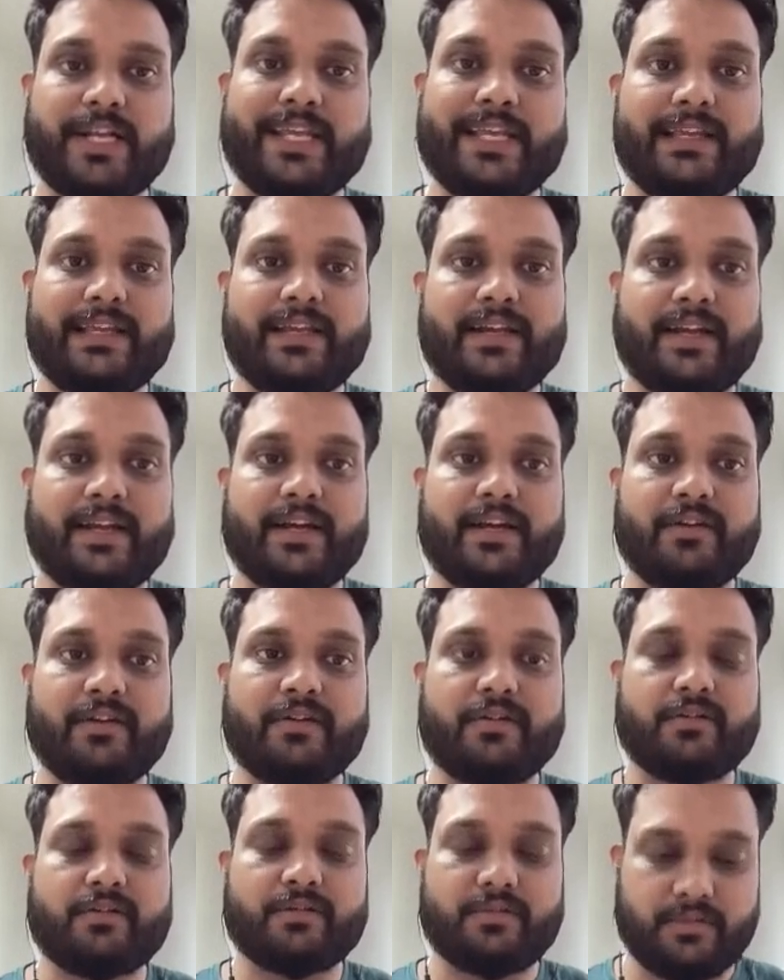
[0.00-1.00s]
degrade
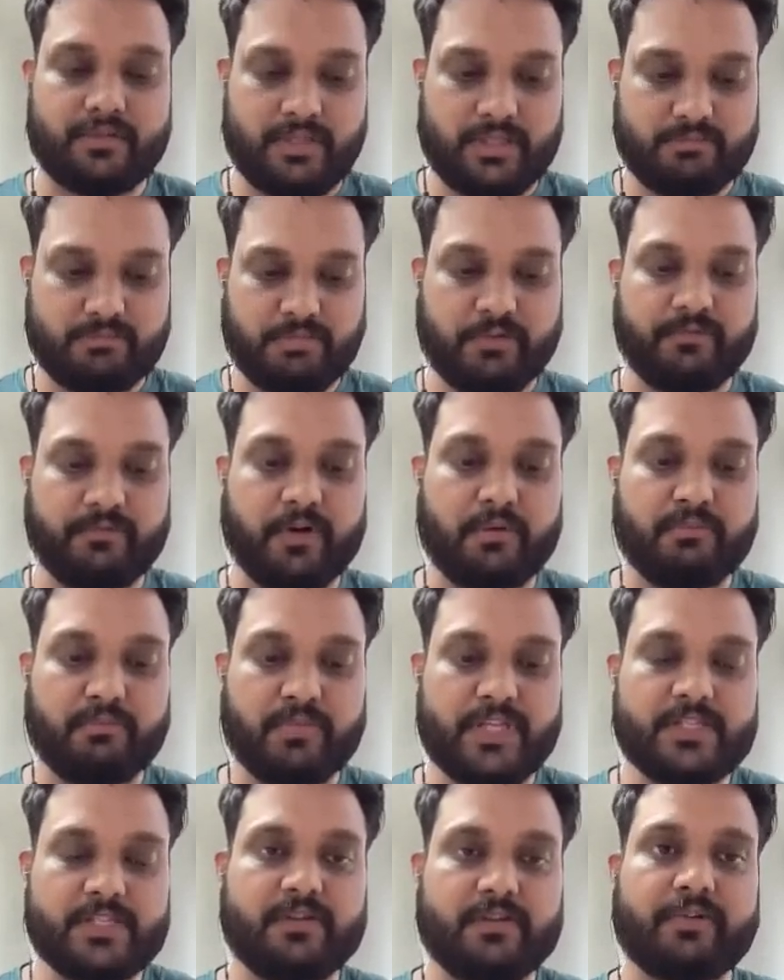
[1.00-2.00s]
the
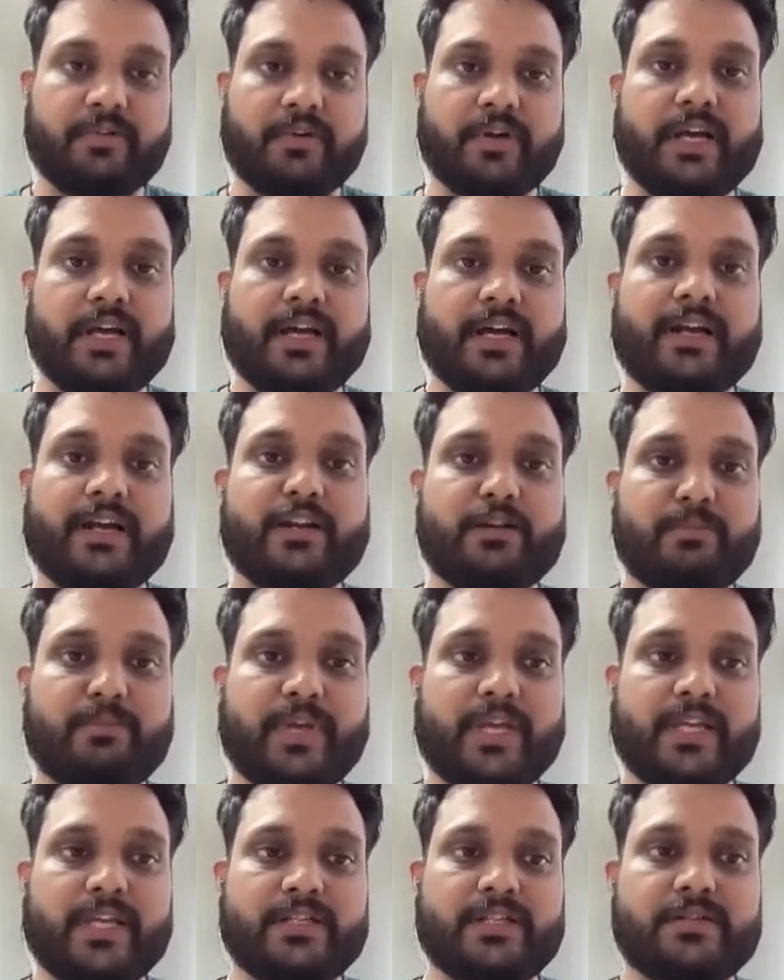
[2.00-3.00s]
performance of your current
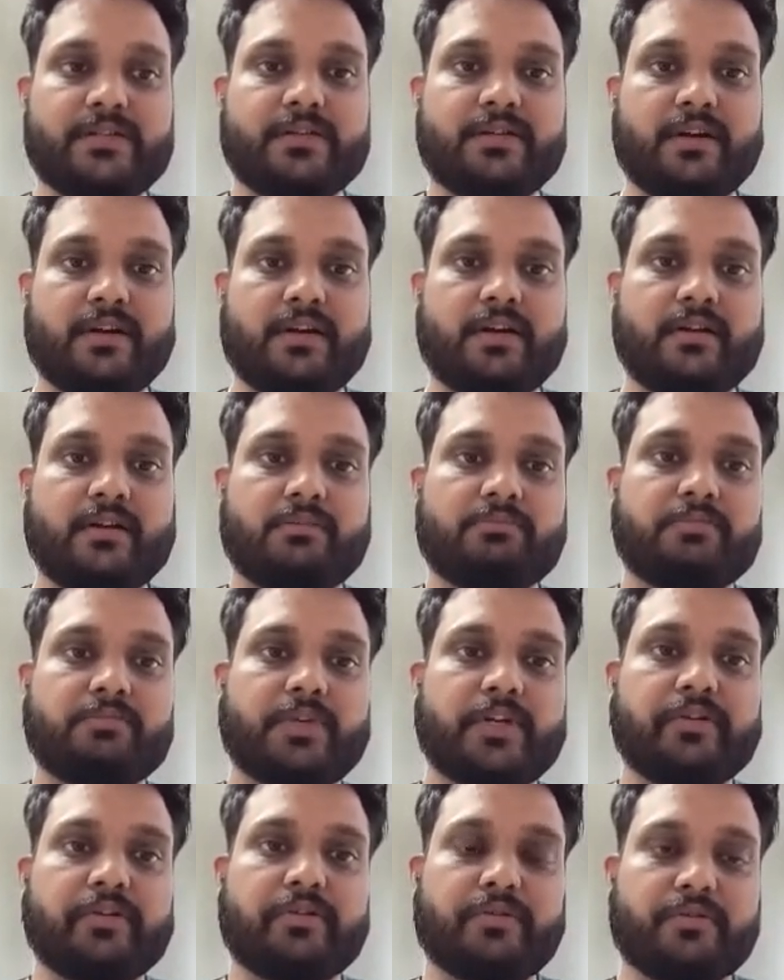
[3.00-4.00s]
page
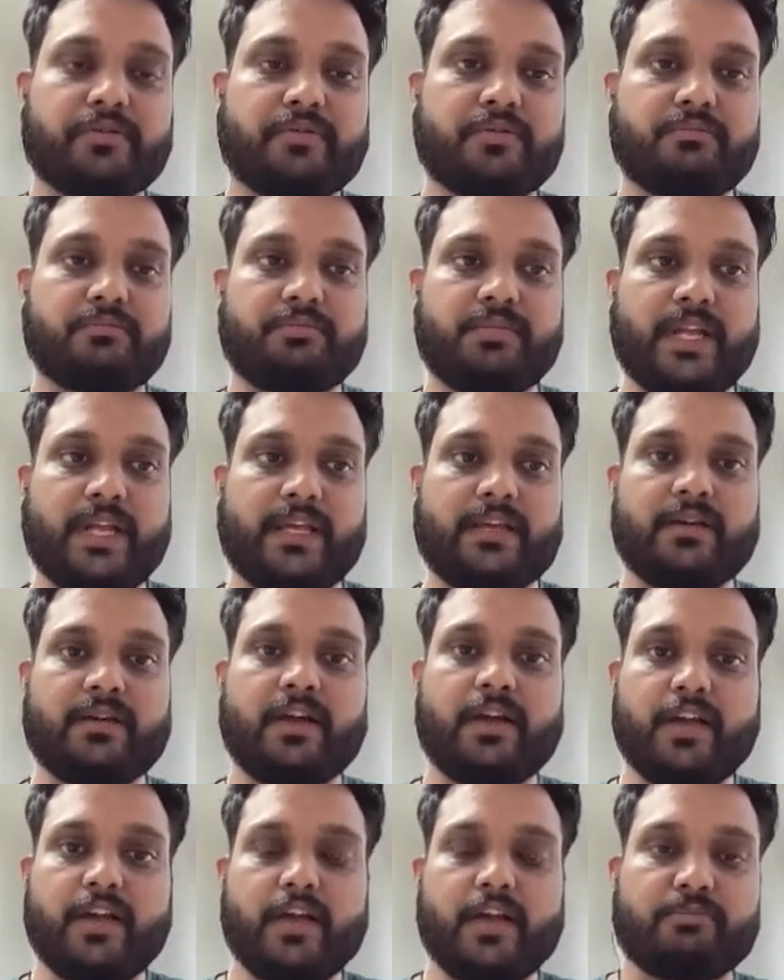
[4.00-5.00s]
due to,
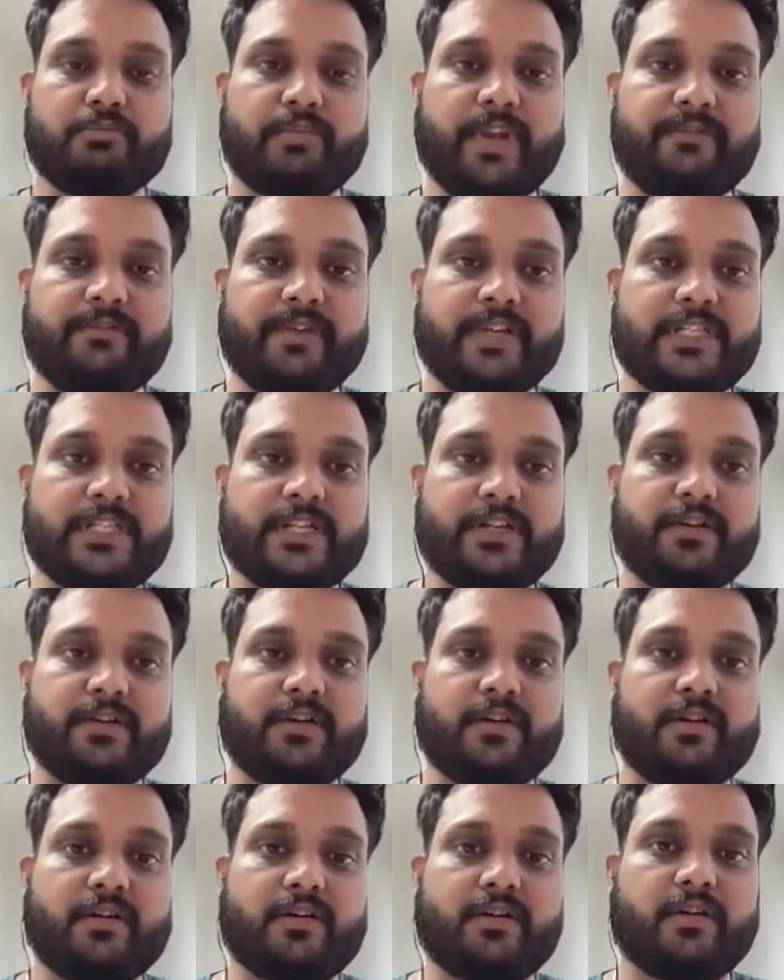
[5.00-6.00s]
like, prefetching
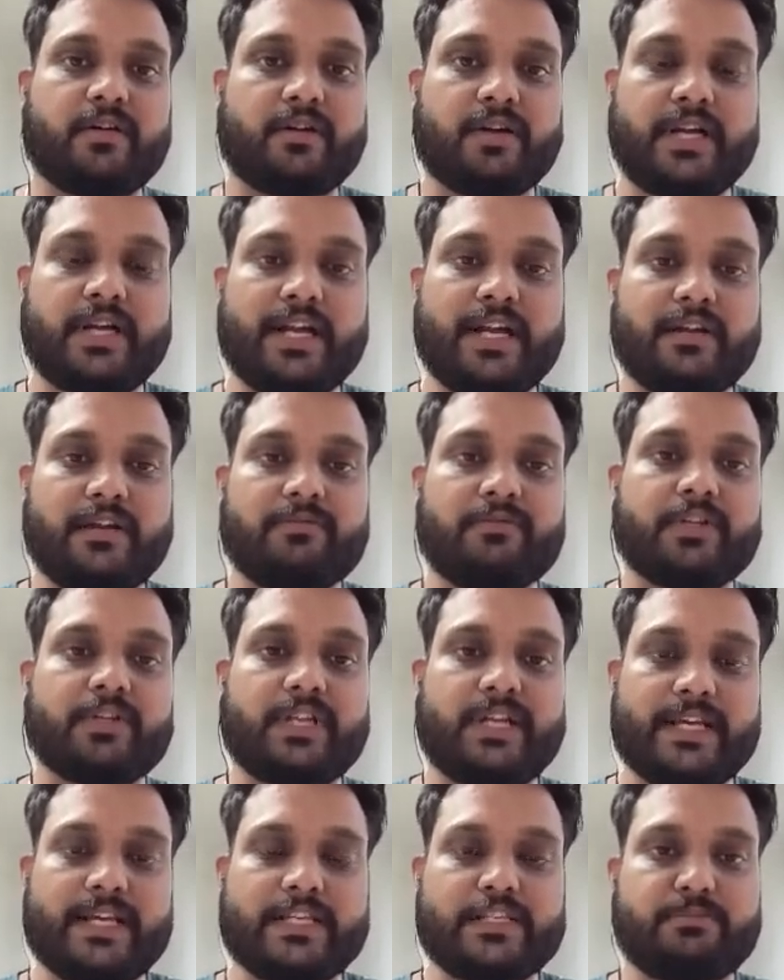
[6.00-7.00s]
or data for
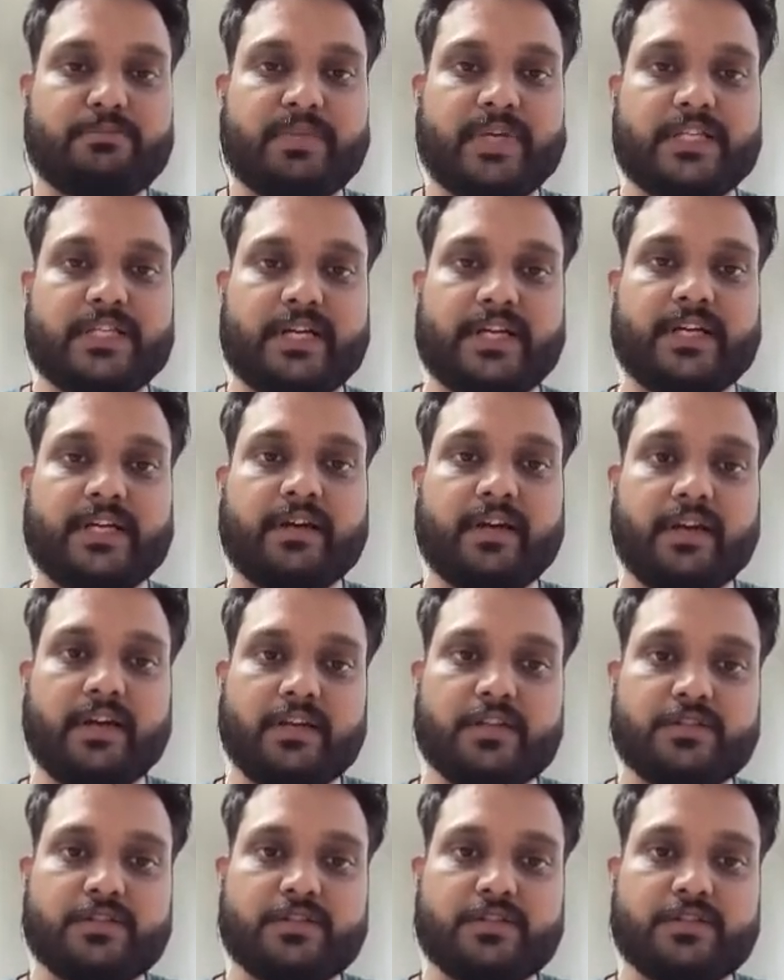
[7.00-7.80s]
the next page, right?